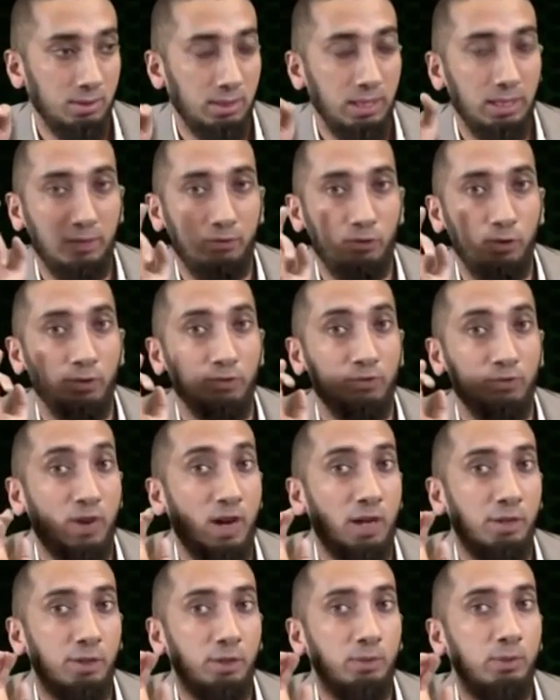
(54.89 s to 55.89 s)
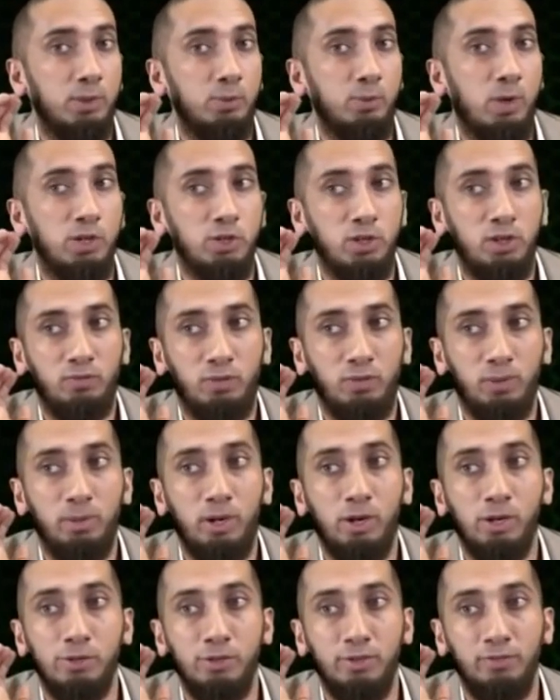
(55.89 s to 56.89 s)
like if your father was watching from
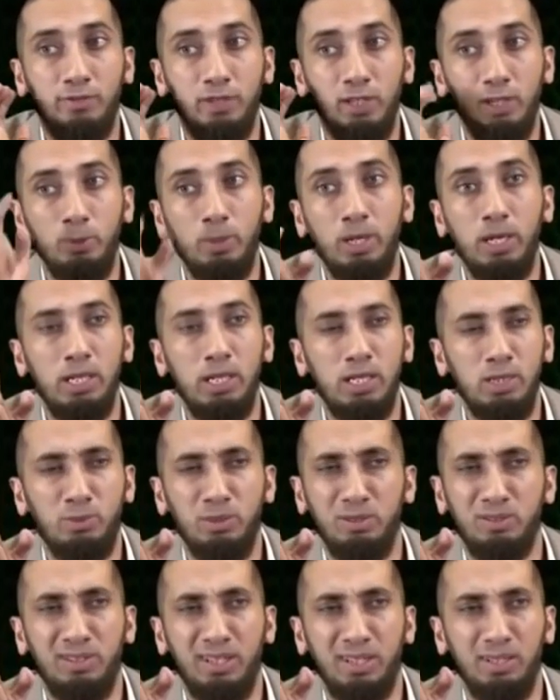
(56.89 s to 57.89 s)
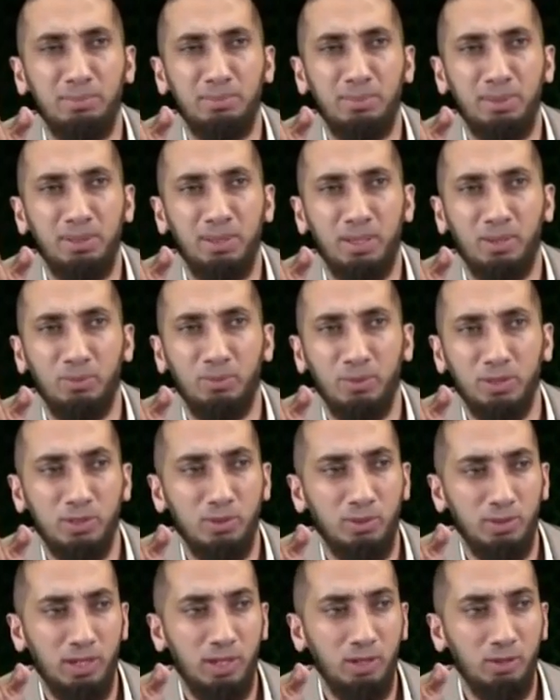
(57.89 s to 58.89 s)
100 feet away and he would be like, what's
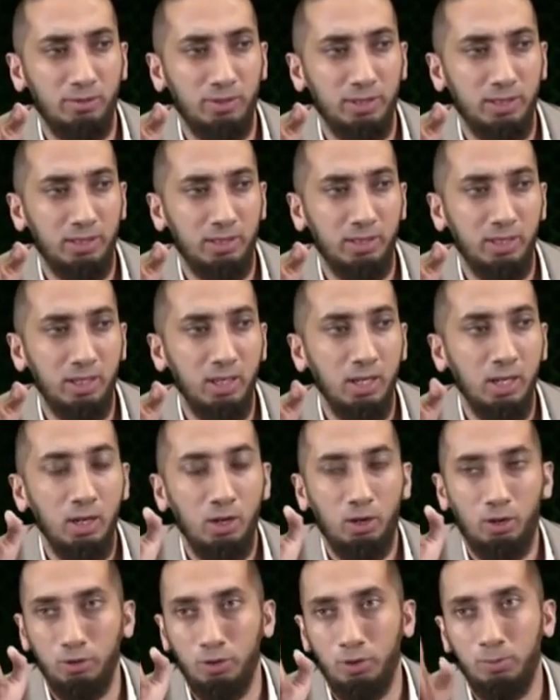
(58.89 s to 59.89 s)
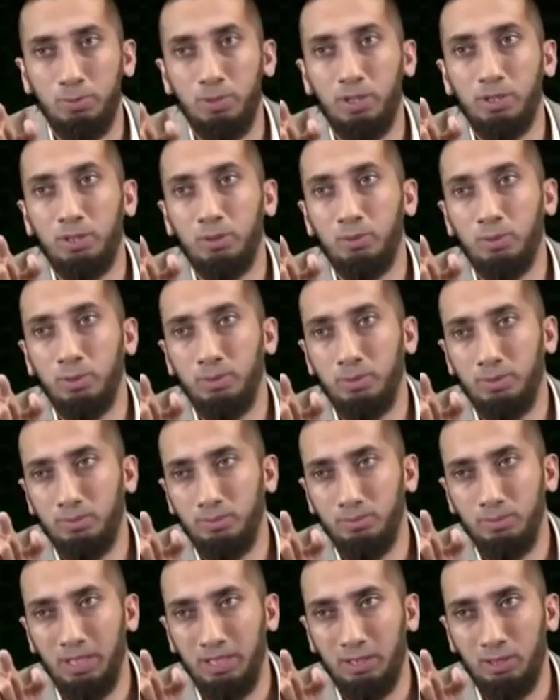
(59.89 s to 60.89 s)
going on over there? Or your brother
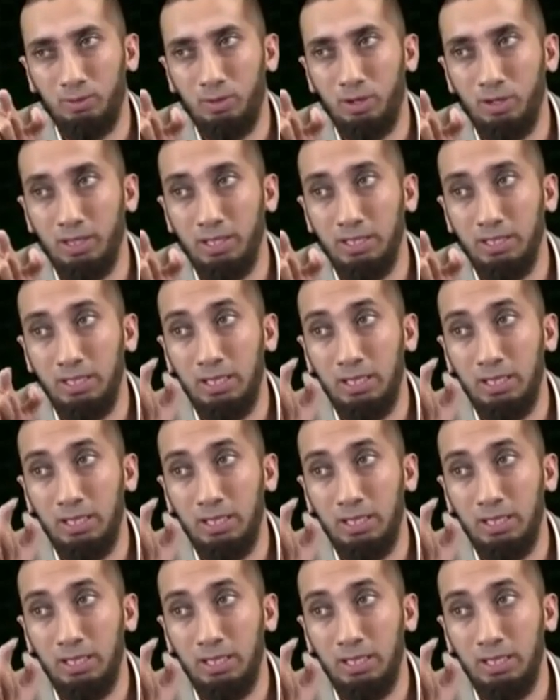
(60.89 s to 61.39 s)
would get the wrong